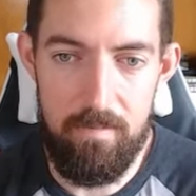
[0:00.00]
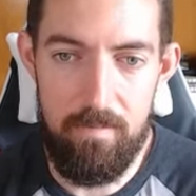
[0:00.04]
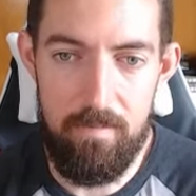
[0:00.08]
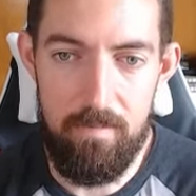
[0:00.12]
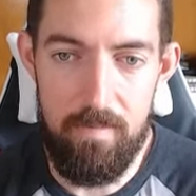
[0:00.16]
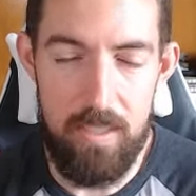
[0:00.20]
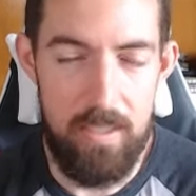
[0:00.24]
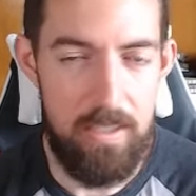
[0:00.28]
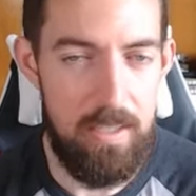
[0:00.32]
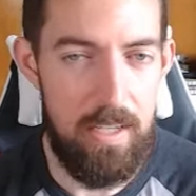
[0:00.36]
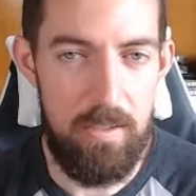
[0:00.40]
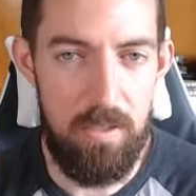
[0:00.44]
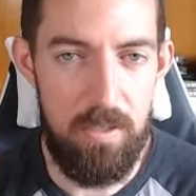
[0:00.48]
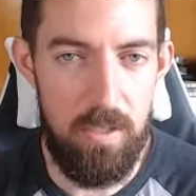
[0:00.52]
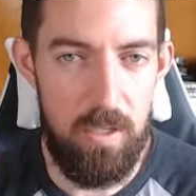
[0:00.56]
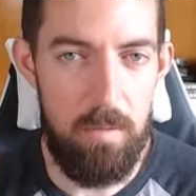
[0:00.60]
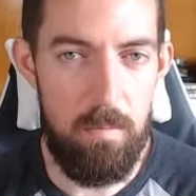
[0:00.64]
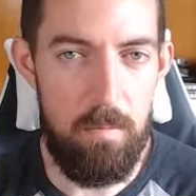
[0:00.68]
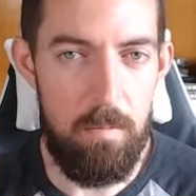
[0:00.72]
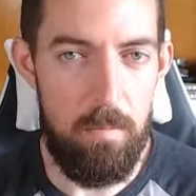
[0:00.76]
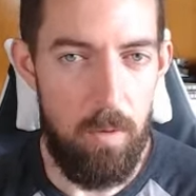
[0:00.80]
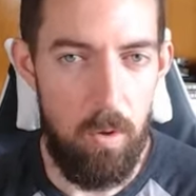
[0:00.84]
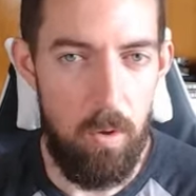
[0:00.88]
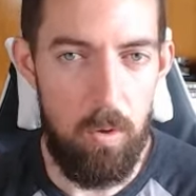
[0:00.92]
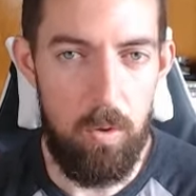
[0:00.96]
essentially
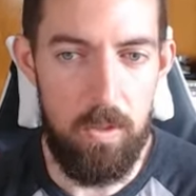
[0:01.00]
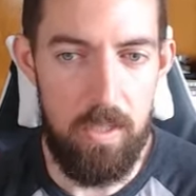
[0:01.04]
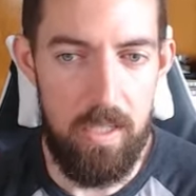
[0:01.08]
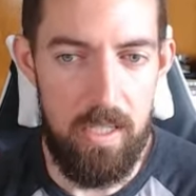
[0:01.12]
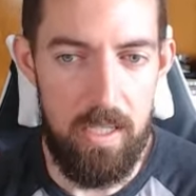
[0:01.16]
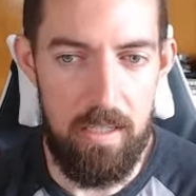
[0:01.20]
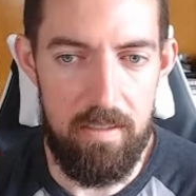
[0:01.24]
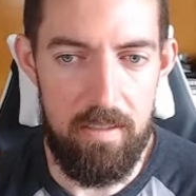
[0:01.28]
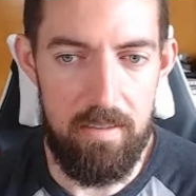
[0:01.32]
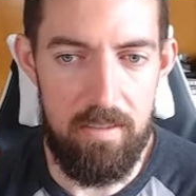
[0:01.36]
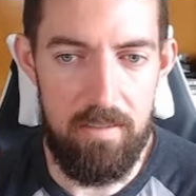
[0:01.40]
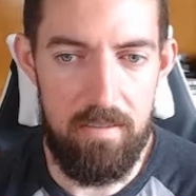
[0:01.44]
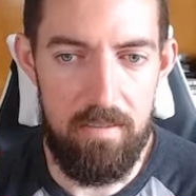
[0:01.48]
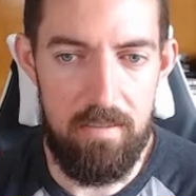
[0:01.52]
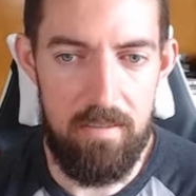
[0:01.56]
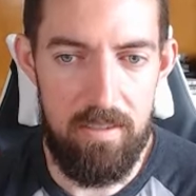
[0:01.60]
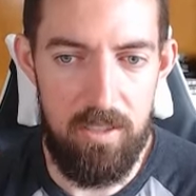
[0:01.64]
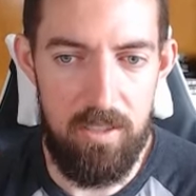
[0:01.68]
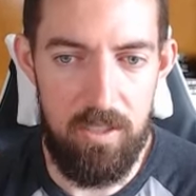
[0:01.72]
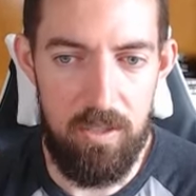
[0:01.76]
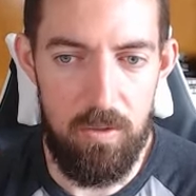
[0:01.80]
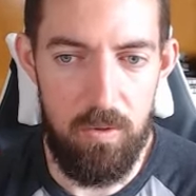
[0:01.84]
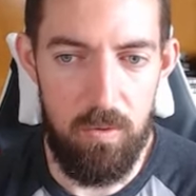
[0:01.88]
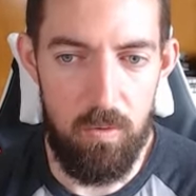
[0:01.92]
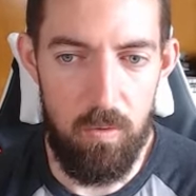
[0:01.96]
mold it
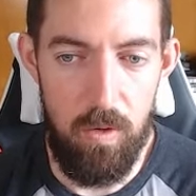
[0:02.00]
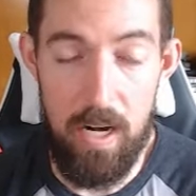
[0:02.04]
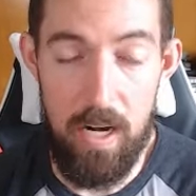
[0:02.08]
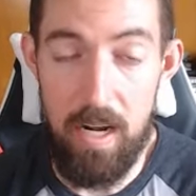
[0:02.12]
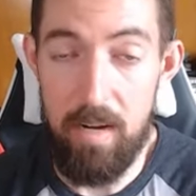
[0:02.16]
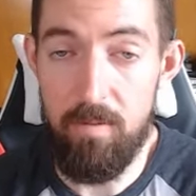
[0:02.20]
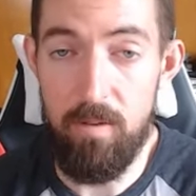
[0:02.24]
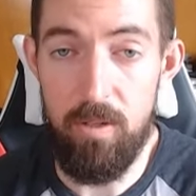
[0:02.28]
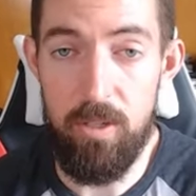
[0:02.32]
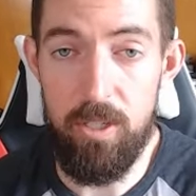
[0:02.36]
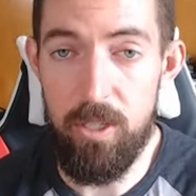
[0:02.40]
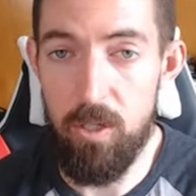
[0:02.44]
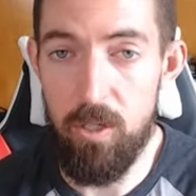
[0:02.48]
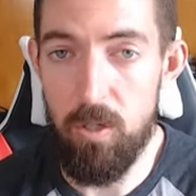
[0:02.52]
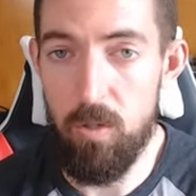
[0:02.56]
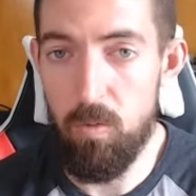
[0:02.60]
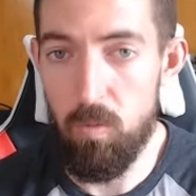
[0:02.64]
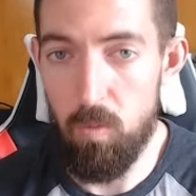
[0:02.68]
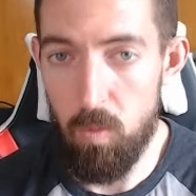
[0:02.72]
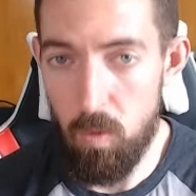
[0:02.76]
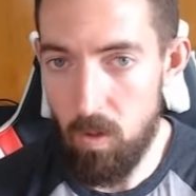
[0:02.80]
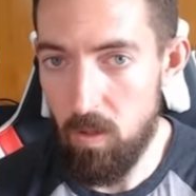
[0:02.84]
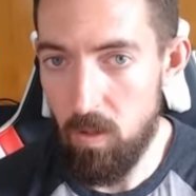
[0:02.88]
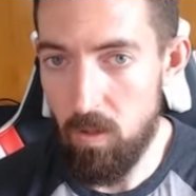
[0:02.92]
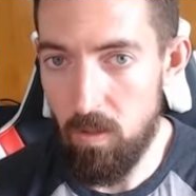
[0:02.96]
to whatever your
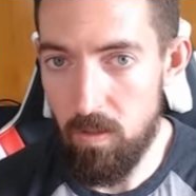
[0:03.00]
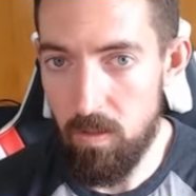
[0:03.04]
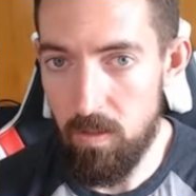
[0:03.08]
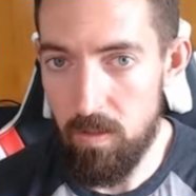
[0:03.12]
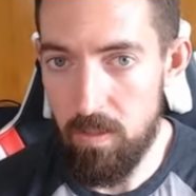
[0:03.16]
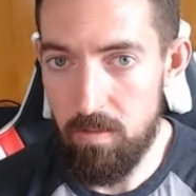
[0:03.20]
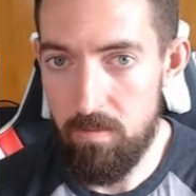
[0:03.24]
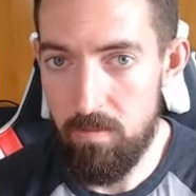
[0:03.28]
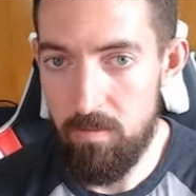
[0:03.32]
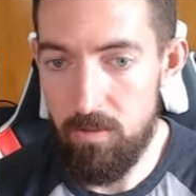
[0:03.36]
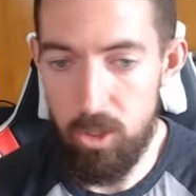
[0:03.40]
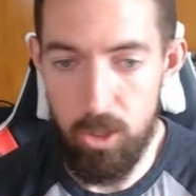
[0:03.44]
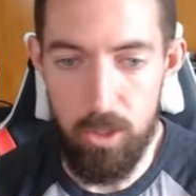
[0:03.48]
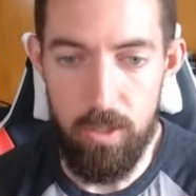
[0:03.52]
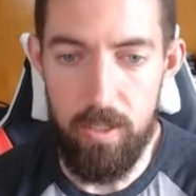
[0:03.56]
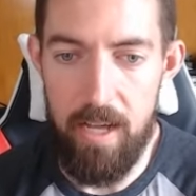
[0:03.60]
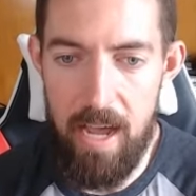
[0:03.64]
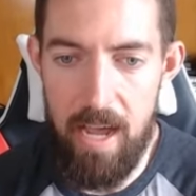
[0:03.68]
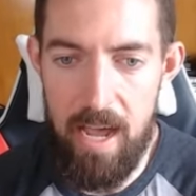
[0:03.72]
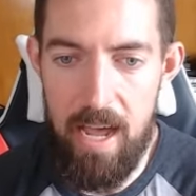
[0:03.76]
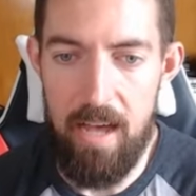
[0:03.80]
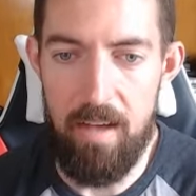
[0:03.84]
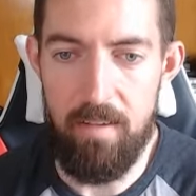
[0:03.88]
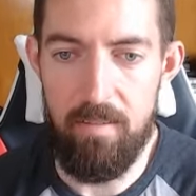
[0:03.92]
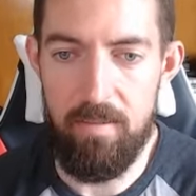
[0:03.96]
world should
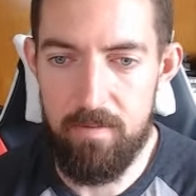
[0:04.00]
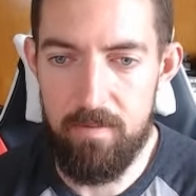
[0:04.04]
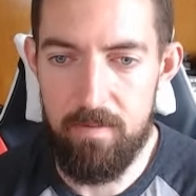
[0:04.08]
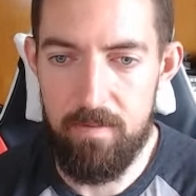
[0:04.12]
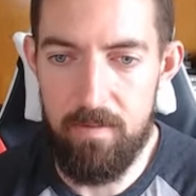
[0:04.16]
have.